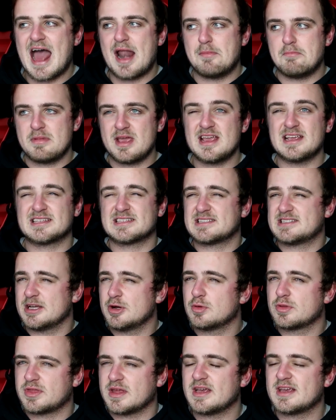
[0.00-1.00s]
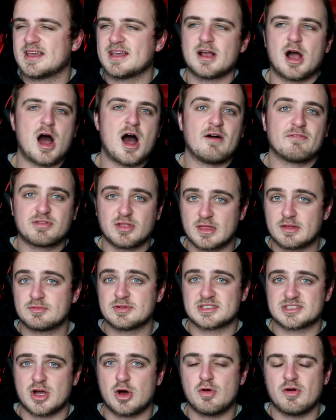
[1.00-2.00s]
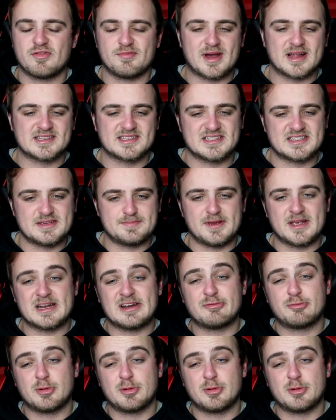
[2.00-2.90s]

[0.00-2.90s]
and me still thinking after the result of Man City beating